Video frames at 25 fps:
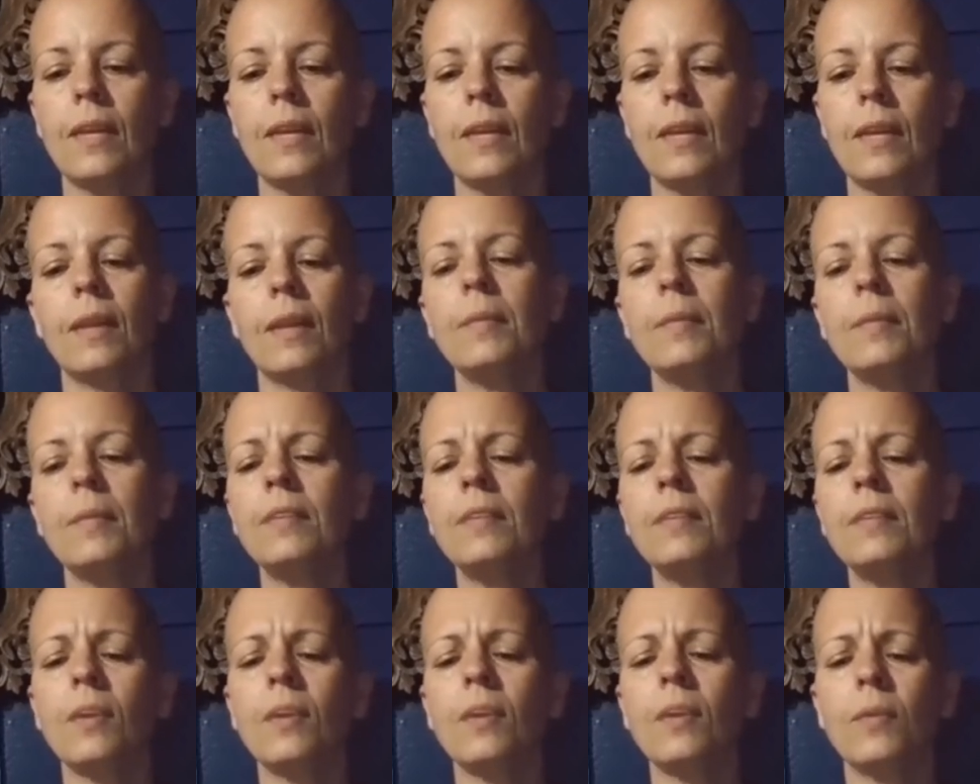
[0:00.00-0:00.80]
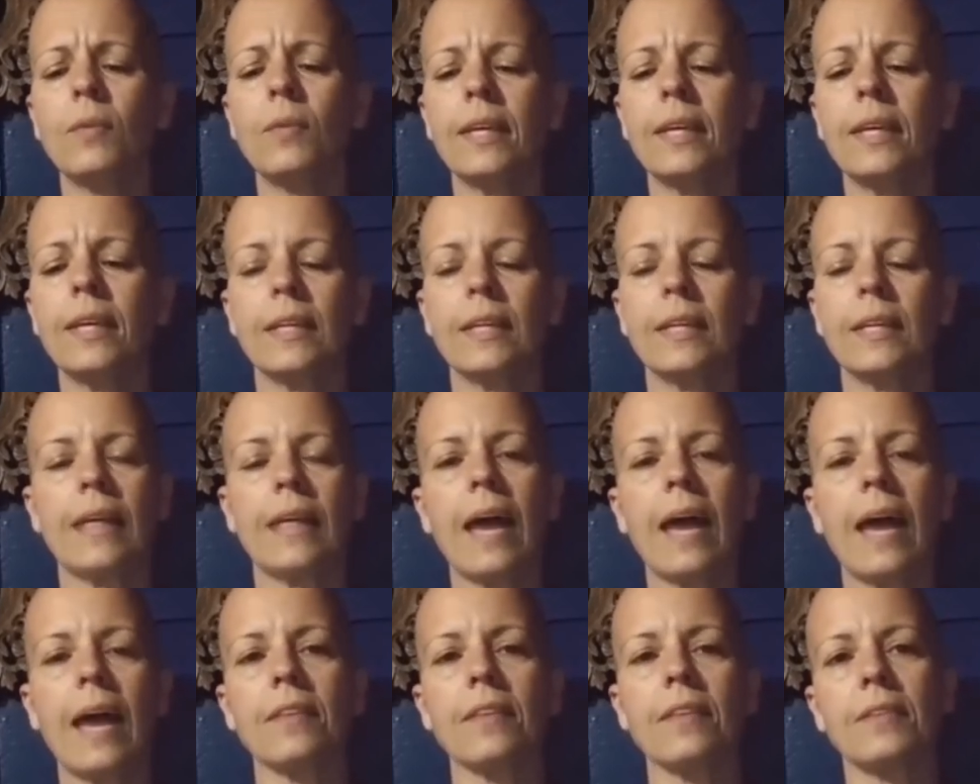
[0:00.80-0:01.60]
It means that we can
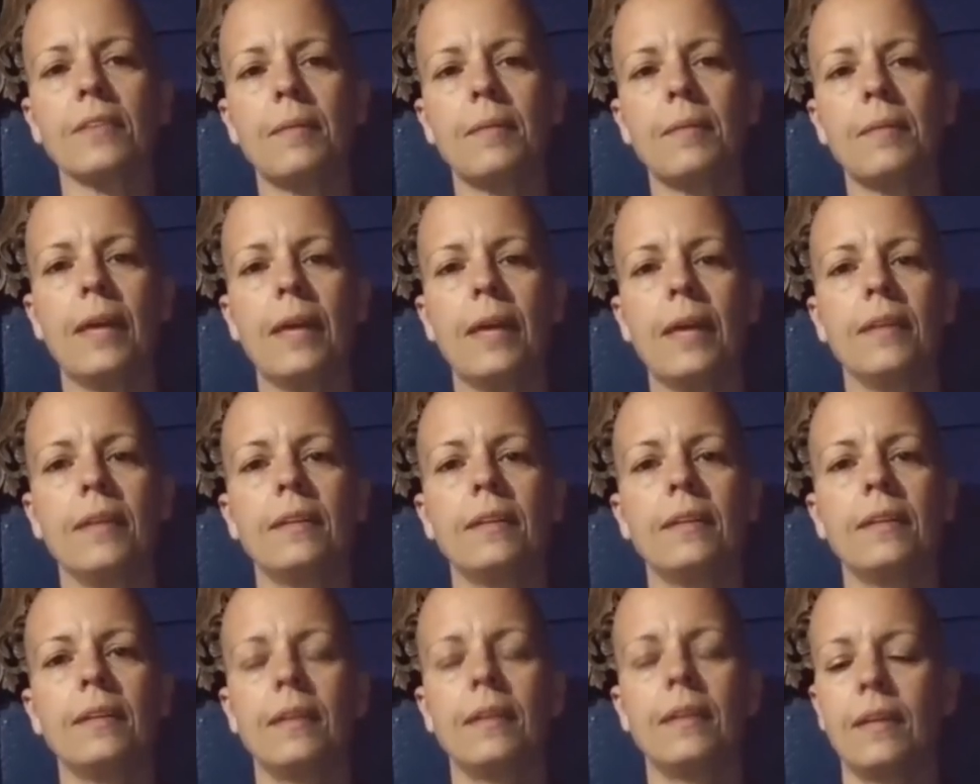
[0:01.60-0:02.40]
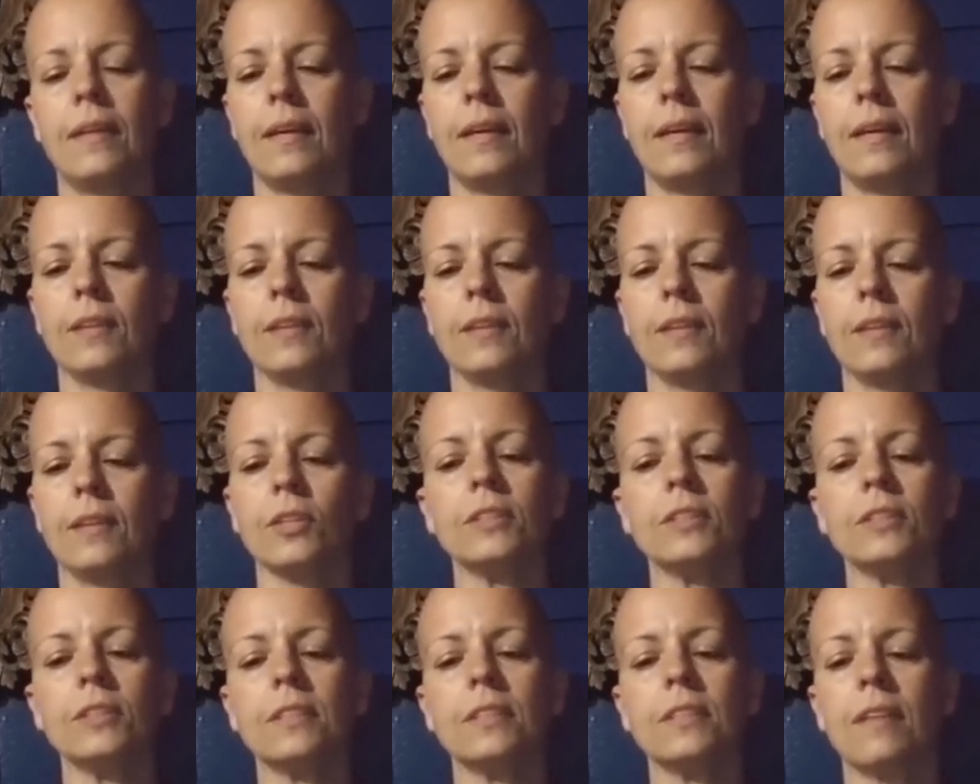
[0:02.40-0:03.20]
gather them in, learn
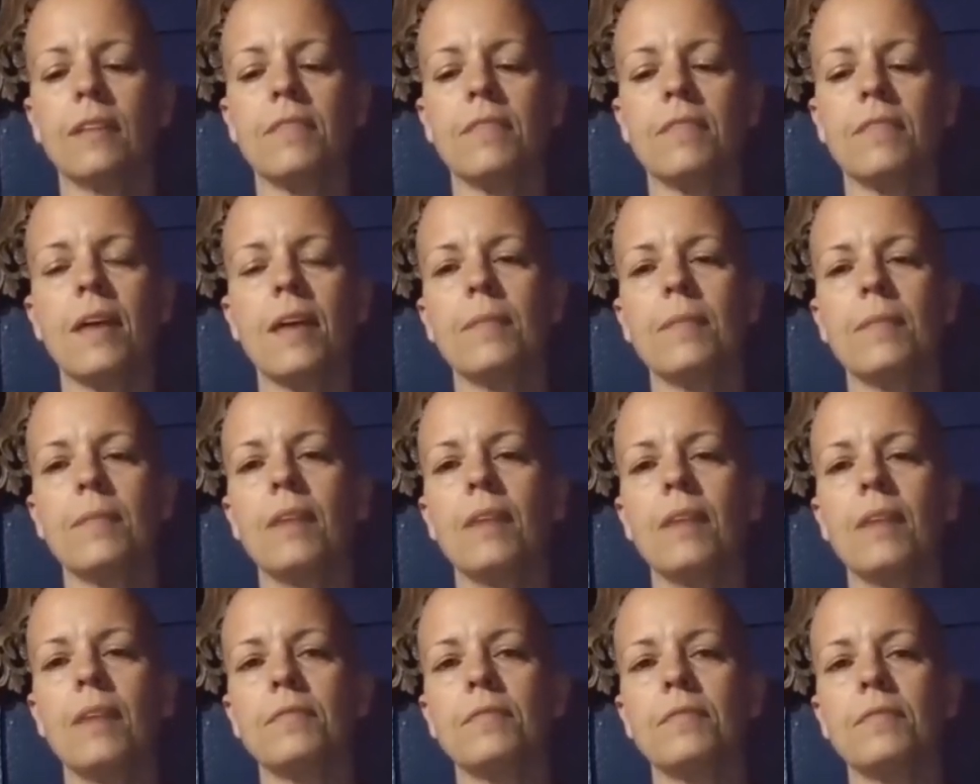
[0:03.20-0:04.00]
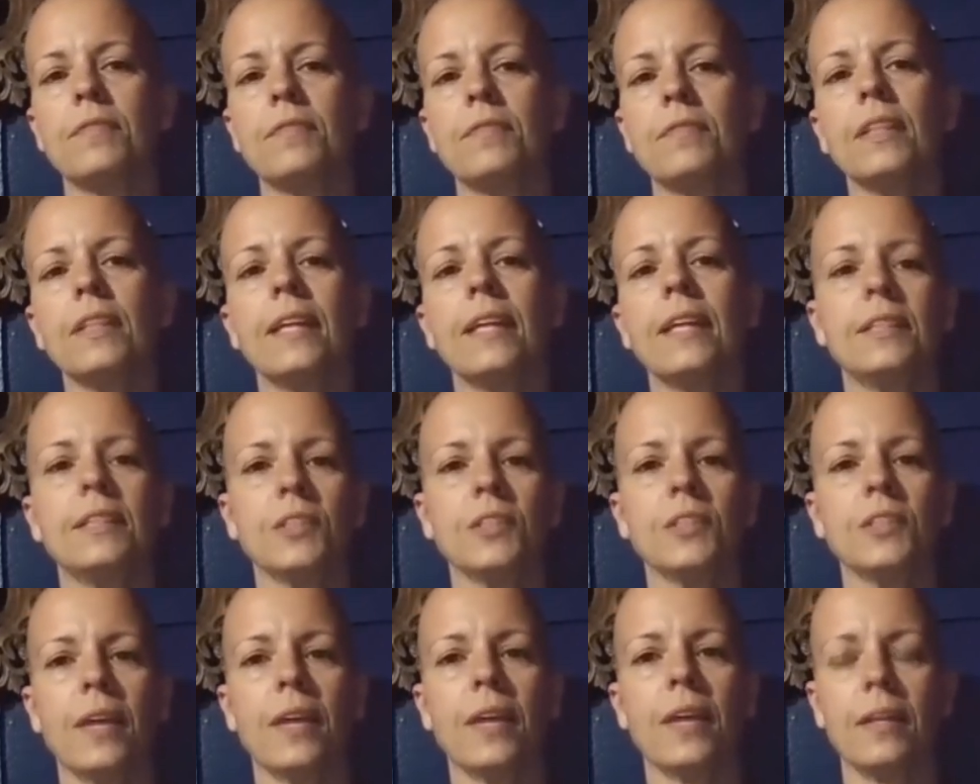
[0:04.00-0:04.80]
to love them, and fully
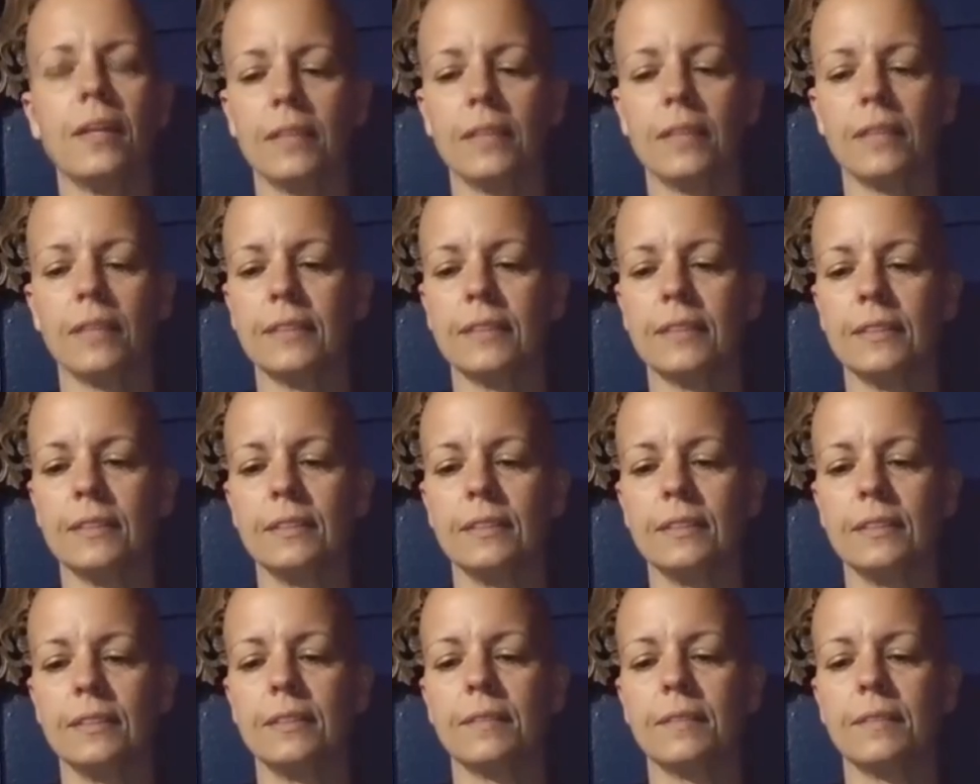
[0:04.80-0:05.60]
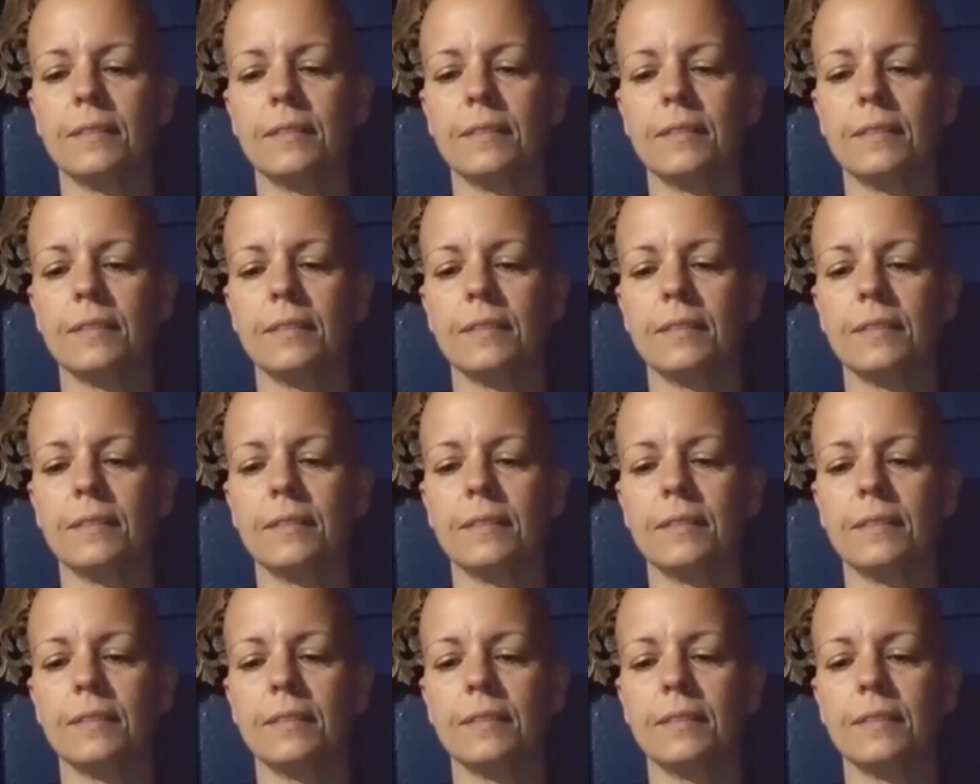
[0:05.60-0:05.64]
integrate our lessons.